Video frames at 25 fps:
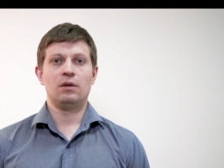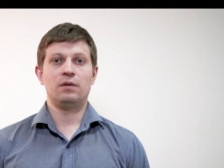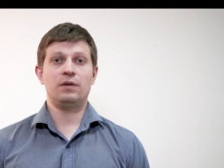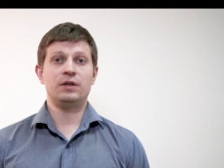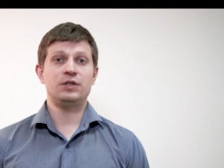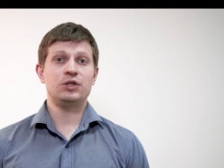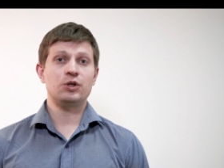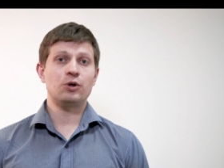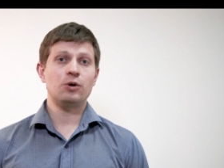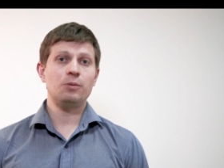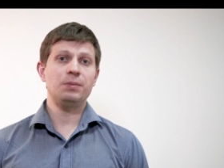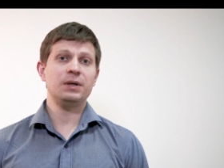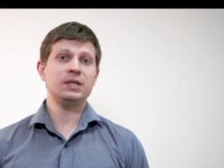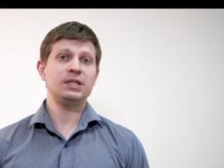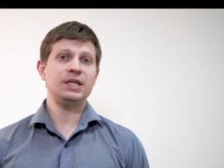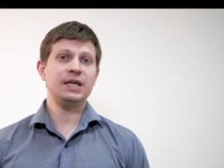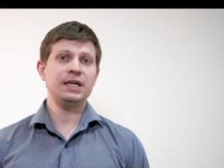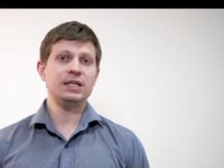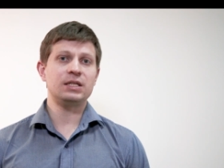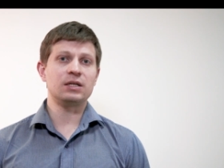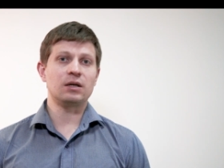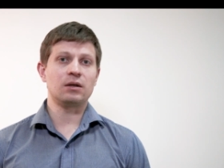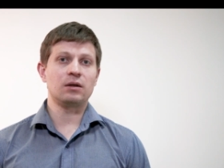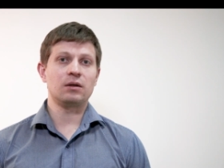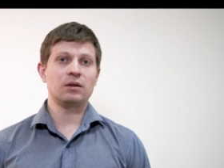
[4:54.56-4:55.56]
The term big
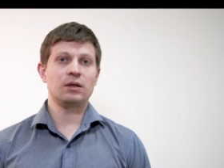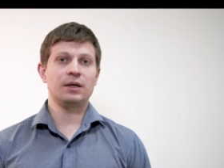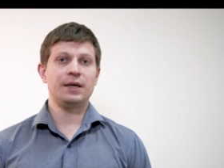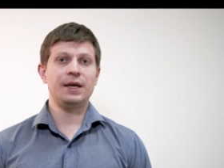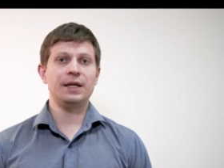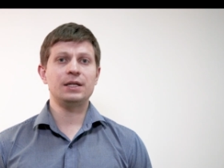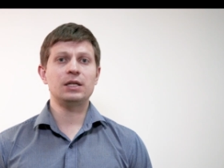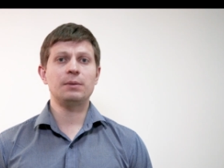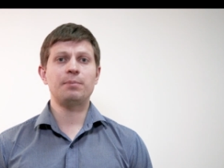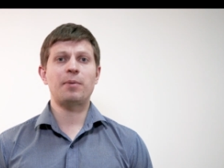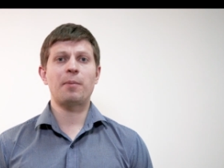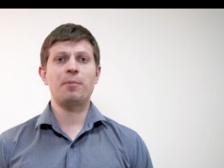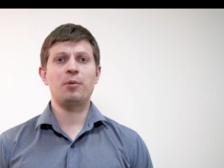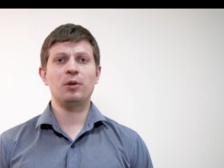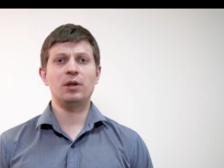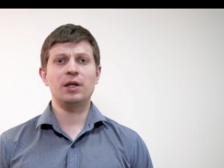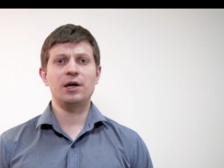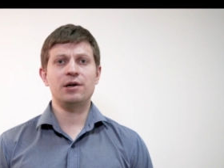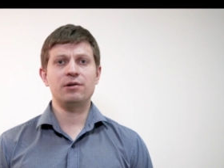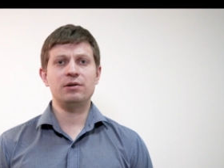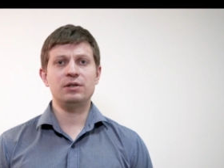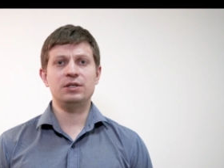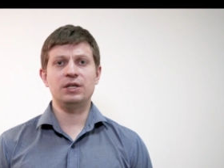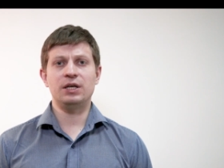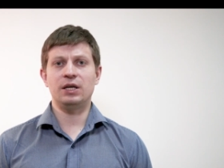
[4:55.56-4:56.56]
data gained
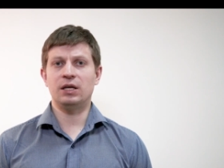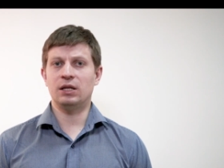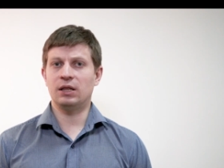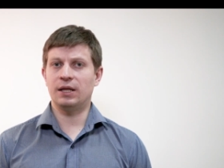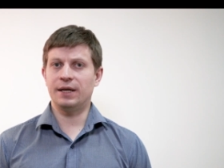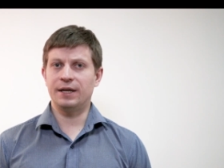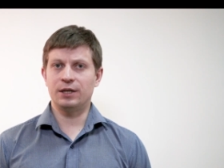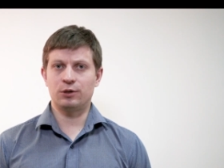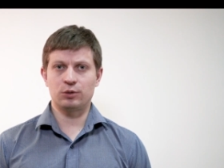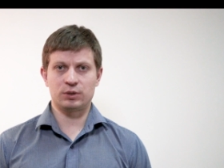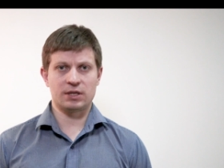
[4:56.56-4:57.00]
popularity in late